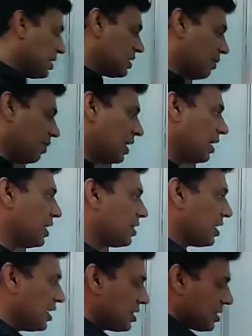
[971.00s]
Similarly
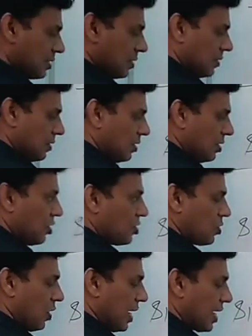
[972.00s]
this,
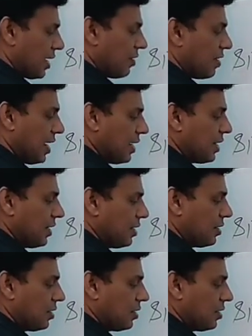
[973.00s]
so I can write it